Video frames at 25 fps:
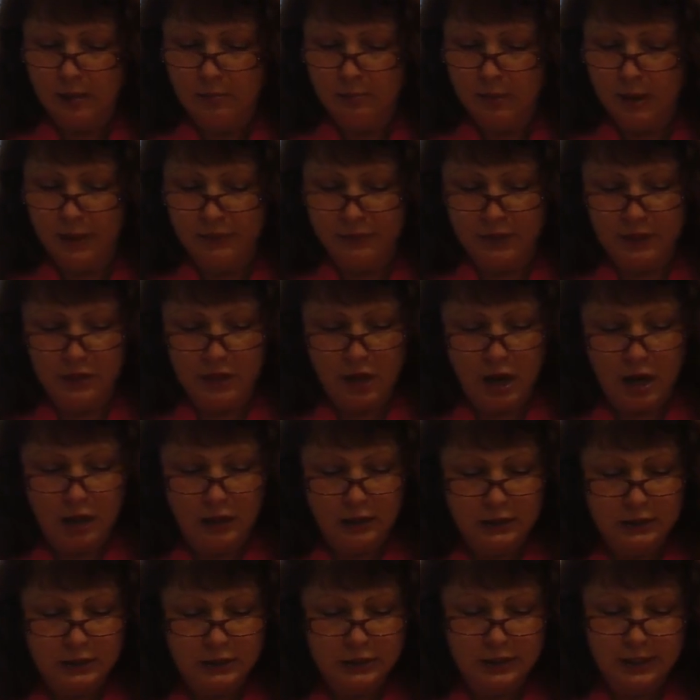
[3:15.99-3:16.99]
but the
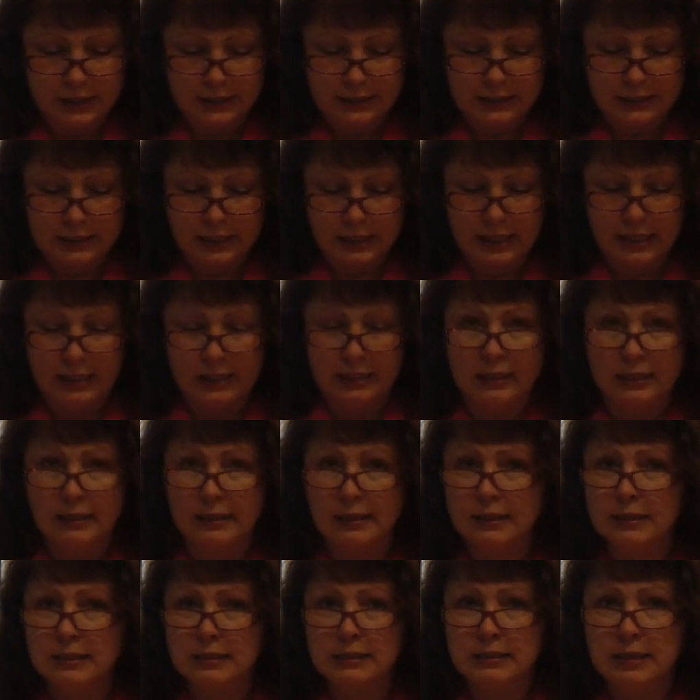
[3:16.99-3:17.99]
knowledge they
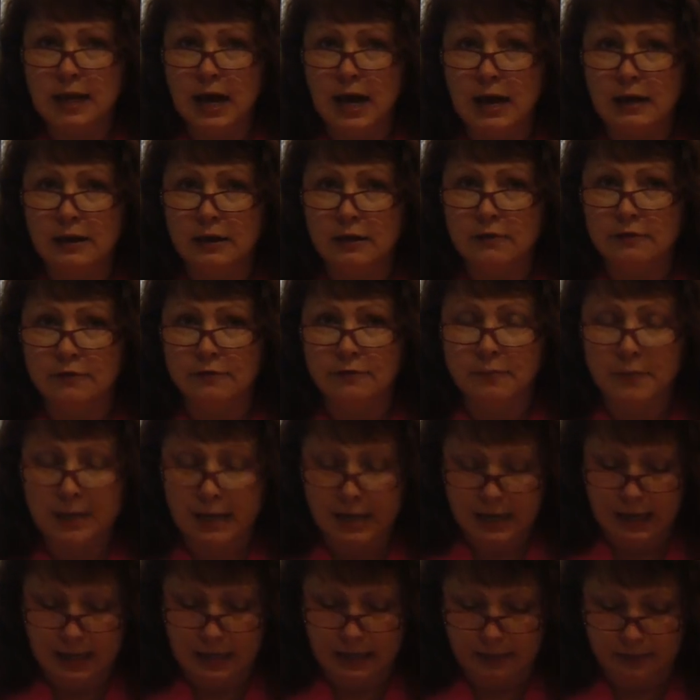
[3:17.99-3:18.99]
seek is not of
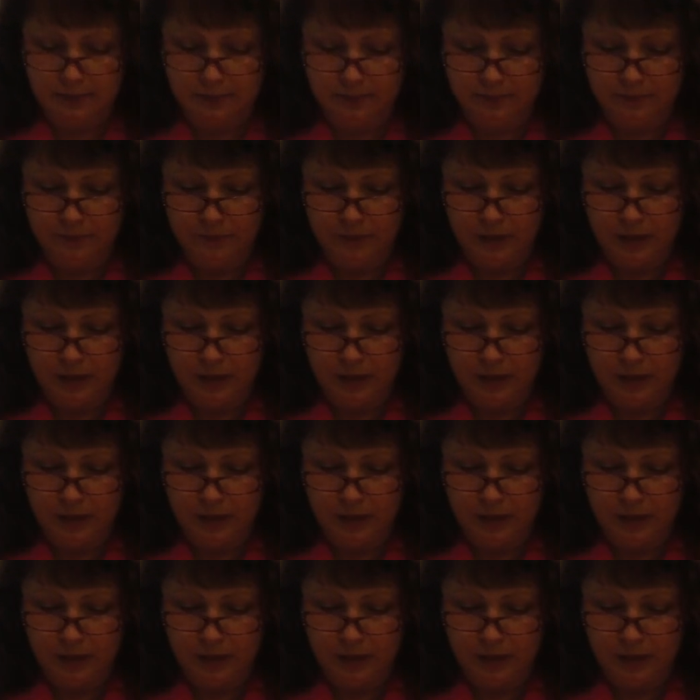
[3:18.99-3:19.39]
me.